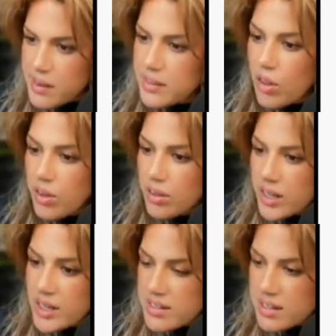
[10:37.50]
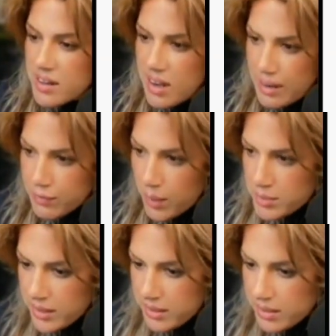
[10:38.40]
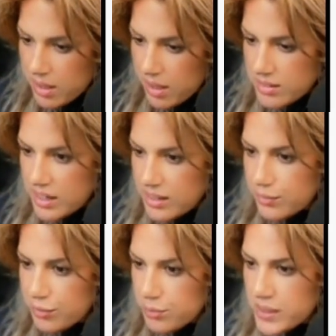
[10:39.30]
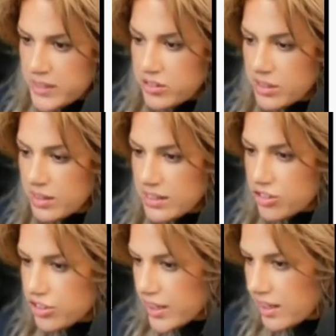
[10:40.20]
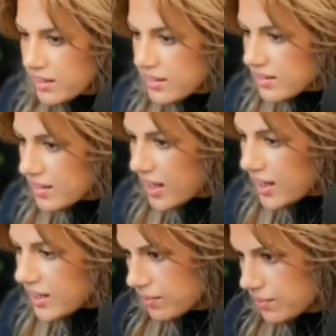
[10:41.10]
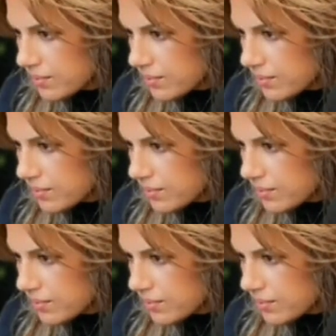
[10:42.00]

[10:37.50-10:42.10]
long, and it said, I've updated the contact information. Let's check out the slide.